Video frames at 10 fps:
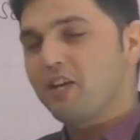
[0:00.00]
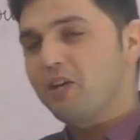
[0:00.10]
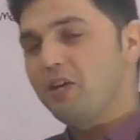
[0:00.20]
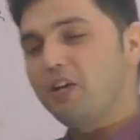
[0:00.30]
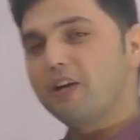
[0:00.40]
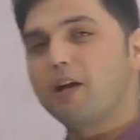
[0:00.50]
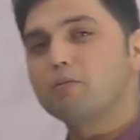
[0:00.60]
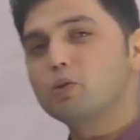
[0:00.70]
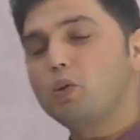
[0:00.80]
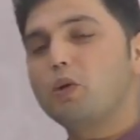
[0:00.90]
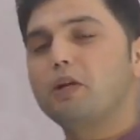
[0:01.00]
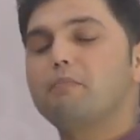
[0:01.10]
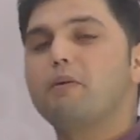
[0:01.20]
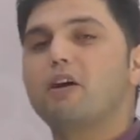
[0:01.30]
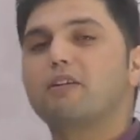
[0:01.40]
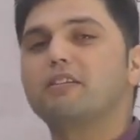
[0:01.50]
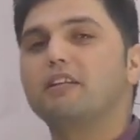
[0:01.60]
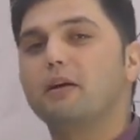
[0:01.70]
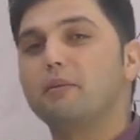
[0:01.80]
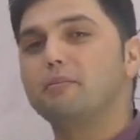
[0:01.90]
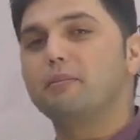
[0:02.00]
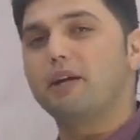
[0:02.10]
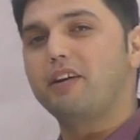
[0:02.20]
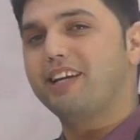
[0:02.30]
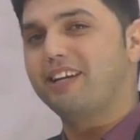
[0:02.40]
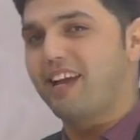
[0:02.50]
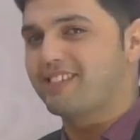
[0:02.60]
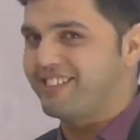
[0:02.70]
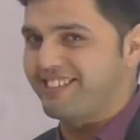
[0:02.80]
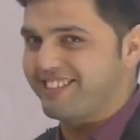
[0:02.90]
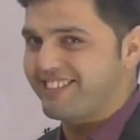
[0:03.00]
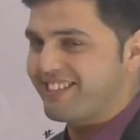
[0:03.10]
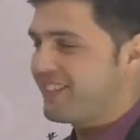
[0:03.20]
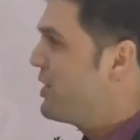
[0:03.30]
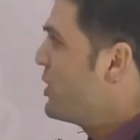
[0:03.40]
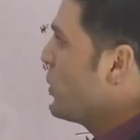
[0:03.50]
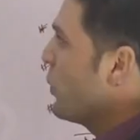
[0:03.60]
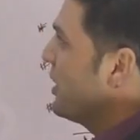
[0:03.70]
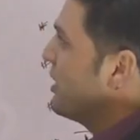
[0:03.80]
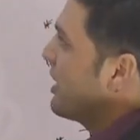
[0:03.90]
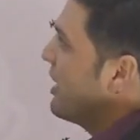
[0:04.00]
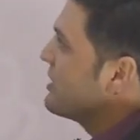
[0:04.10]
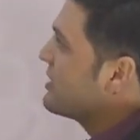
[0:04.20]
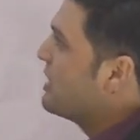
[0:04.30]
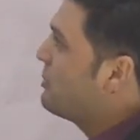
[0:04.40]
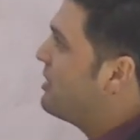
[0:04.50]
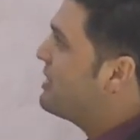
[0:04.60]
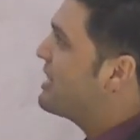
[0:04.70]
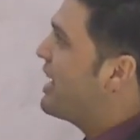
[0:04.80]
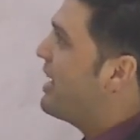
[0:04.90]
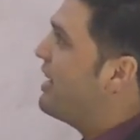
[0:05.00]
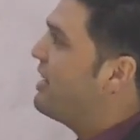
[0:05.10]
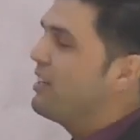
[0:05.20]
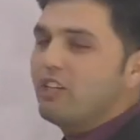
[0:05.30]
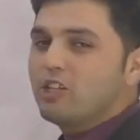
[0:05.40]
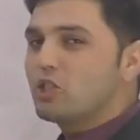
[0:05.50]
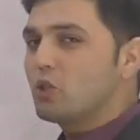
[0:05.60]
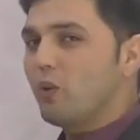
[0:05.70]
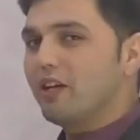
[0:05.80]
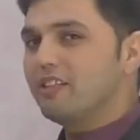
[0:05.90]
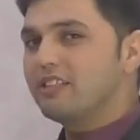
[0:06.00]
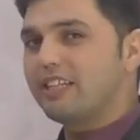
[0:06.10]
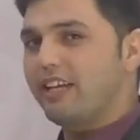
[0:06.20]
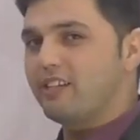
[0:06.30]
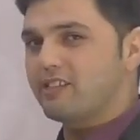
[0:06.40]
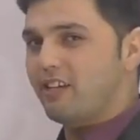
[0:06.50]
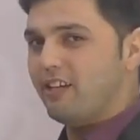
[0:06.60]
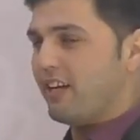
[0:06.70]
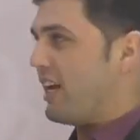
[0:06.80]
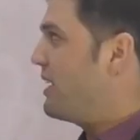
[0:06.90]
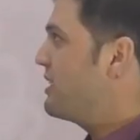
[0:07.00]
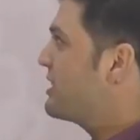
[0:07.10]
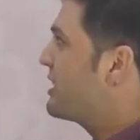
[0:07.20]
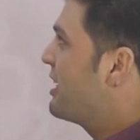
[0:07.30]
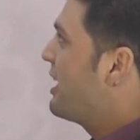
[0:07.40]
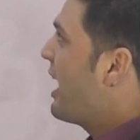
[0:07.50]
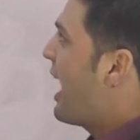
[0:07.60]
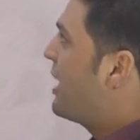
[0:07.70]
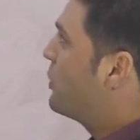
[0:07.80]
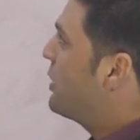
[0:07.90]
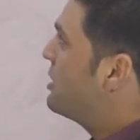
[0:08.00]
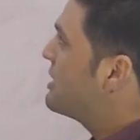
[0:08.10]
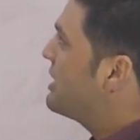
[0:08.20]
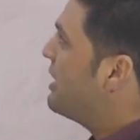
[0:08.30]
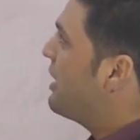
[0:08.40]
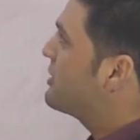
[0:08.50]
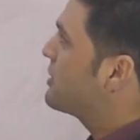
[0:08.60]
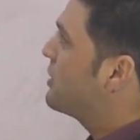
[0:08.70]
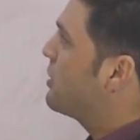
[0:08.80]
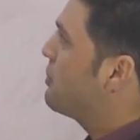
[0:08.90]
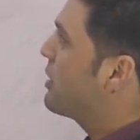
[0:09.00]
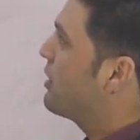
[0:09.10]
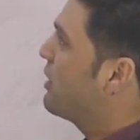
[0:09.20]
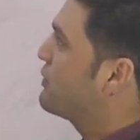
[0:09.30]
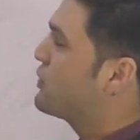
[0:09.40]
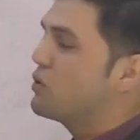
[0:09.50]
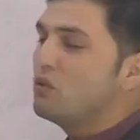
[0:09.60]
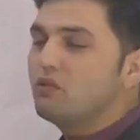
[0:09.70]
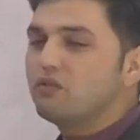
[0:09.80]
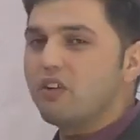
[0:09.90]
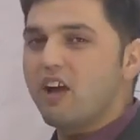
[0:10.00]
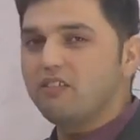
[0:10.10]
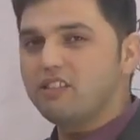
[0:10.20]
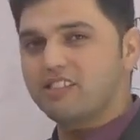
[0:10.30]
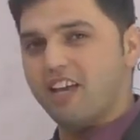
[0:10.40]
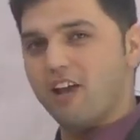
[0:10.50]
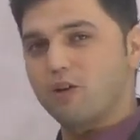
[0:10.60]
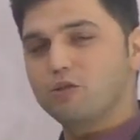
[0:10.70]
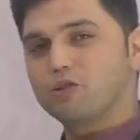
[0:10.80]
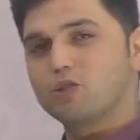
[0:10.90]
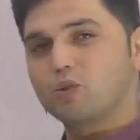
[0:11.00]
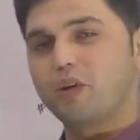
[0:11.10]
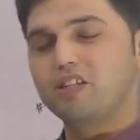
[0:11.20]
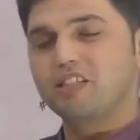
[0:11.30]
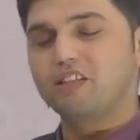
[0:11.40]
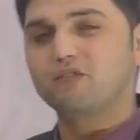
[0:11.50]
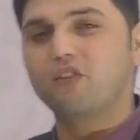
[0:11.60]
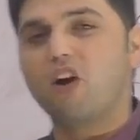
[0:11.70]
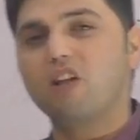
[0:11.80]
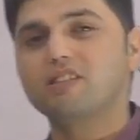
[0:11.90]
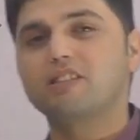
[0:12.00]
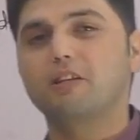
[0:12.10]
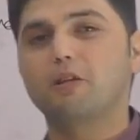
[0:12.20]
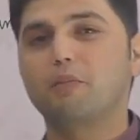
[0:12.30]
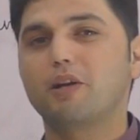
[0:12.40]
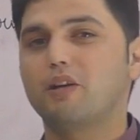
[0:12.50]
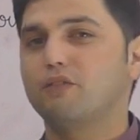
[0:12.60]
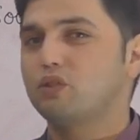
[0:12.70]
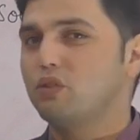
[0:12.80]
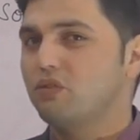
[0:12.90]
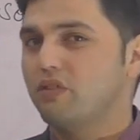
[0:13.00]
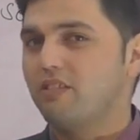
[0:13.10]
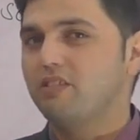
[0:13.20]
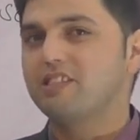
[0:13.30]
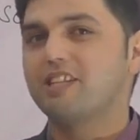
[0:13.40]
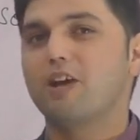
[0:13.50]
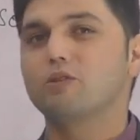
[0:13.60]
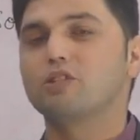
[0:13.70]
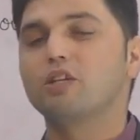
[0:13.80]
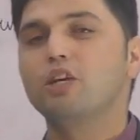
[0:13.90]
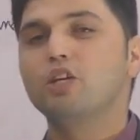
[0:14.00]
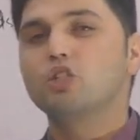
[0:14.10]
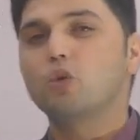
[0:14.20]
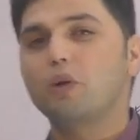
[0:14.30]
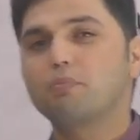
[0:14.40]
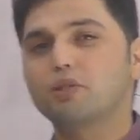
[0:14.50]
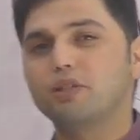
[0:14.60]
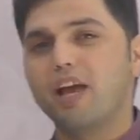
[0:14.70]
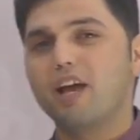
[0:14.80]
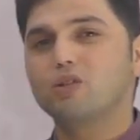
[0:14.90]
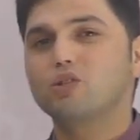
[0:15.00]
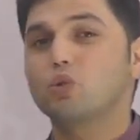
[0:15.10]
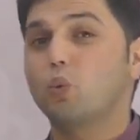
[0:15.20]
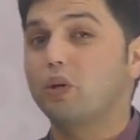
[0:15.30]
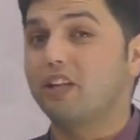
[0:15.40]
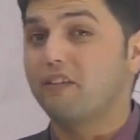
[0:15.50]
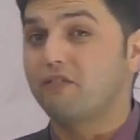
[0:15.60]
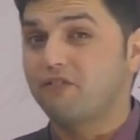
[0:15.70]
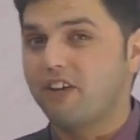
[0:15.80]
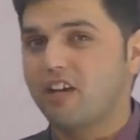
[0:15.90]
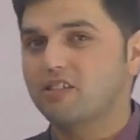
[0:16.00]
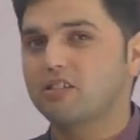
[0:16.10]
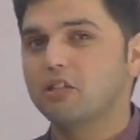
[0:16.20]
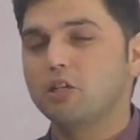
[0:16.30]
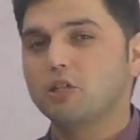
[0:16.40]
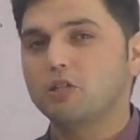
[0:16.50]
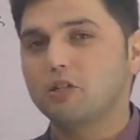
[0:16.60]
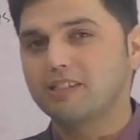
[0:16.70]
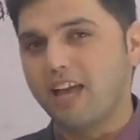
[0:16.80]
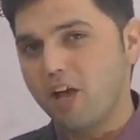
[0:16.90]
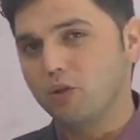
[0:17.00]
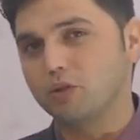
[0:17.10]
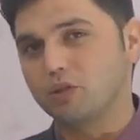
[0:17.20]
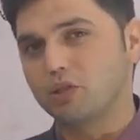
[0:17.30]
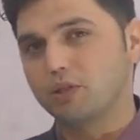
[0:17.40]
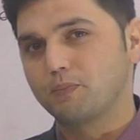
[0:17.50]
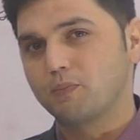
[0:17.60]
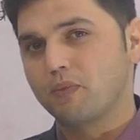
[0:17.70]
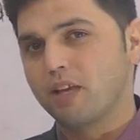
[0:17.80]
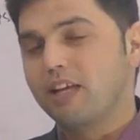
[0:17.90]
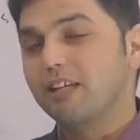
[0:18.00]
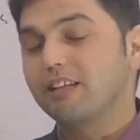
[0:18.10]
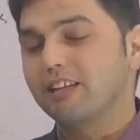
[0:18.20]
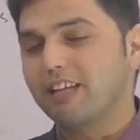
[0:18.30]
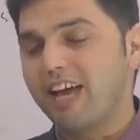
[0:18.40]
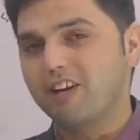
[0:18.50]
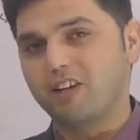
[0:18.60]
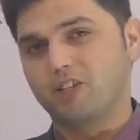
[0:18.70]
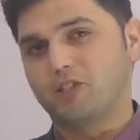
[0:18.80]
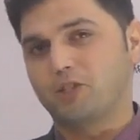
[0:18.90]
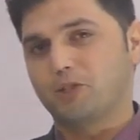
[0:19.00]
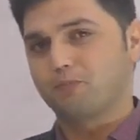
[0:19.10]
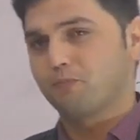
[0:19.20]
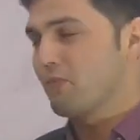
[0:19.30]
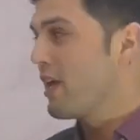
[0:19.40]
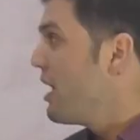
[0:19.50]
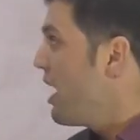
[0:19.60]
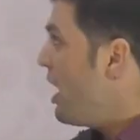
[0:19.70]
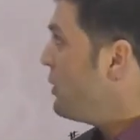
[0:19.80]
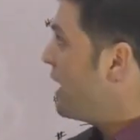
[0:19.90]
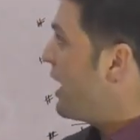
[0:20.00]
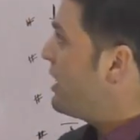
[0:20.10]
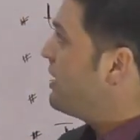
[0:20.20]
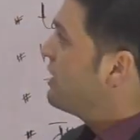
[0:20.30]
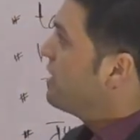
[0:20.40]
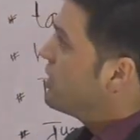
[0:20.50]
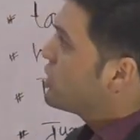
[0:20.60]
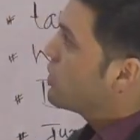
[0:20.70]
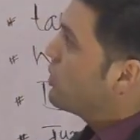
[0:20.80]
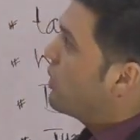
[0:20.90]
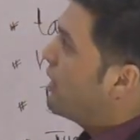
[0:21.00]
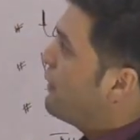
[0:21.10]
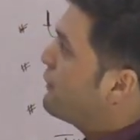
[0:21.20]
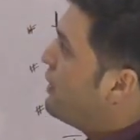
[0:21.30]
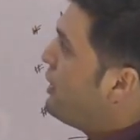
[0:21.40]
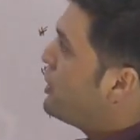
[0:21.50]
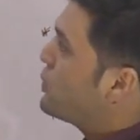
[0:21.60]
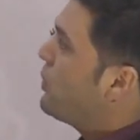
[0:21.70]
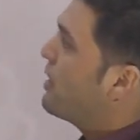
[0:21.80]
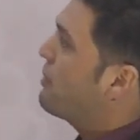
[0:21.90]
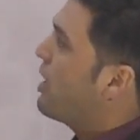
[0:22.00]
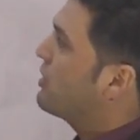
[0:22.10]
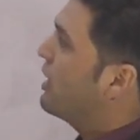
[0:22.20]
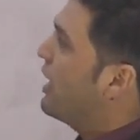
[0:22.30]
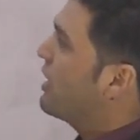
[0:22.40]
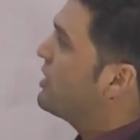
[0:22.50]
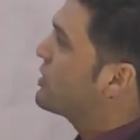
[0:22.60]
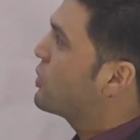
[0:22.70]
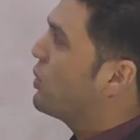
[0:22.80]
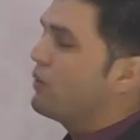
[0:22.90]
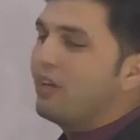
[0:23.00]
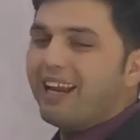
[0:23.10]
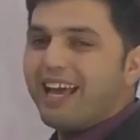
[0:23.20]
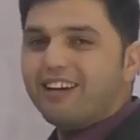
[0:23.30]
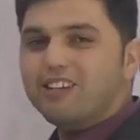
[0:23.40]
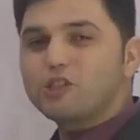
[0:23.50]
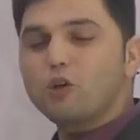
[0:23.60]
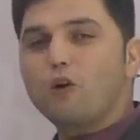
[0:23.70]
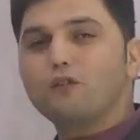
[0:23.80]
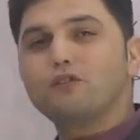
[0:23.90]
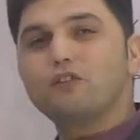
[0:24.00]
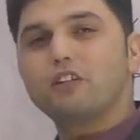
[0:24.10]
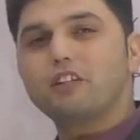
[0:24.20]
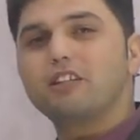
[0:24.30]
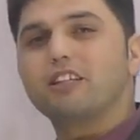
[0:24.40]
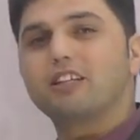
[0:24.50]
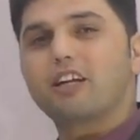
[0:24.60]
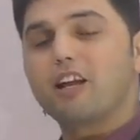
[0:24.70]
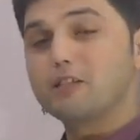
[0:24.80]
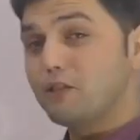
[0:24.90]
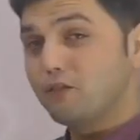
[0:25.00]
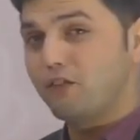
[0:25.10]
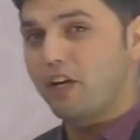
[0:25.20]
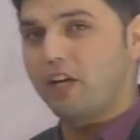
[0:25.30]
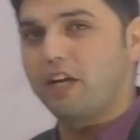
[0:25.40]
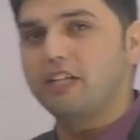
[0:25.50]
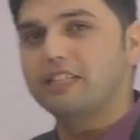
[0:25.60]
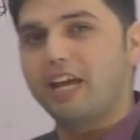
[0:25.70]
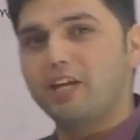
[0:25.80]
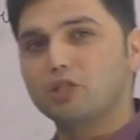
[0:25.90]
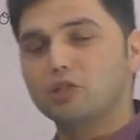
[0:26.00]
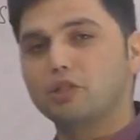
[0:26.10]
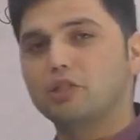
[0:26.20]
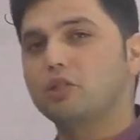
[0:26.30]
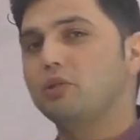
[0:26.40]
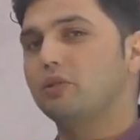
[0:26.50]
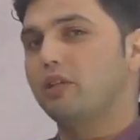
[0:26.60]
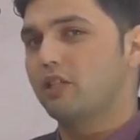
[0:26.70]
Here I'm talking about the American accent. When there is double T, so one T is silent. And when T is in the middle of two vowel sounds, when T falls in the middle of two vowel sounds, so we pronounce with a fast the sound. Letters. Okay, so if I talk about the letters, so letters are further classified into two